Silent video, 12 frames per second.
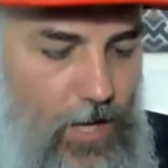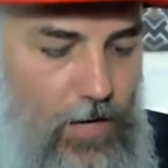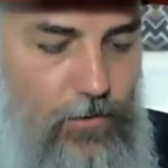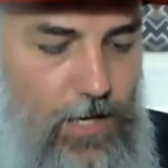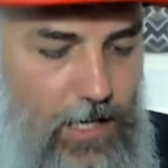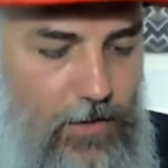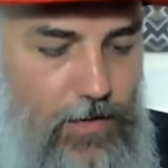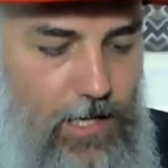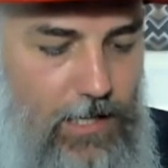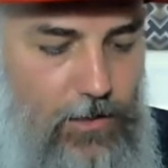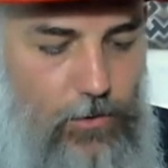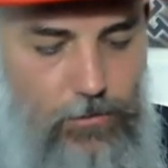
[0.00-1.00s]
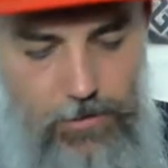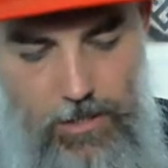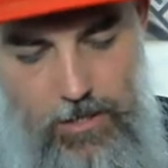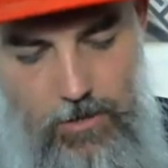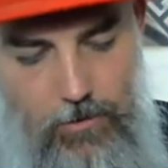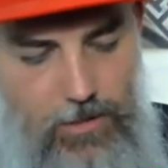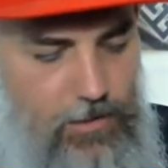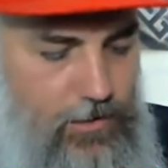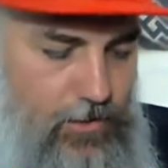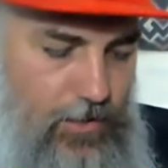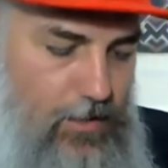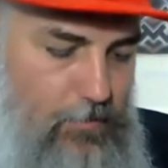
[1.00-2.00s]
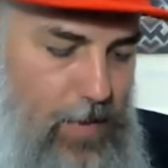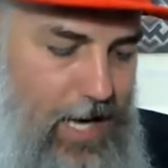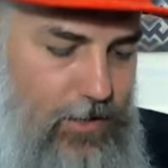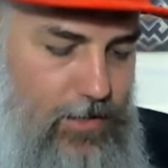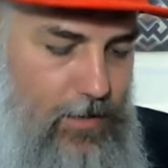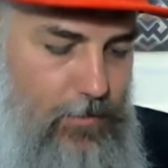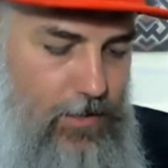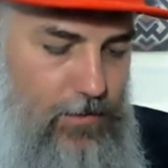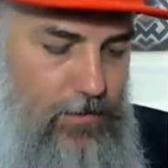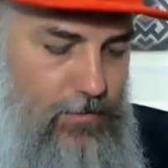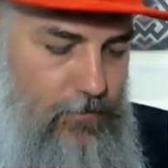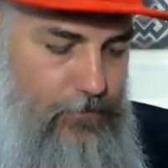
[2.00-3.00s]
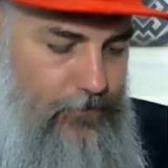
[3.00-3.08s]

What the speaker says: Really, really cool. What's this shit? Batch numbers.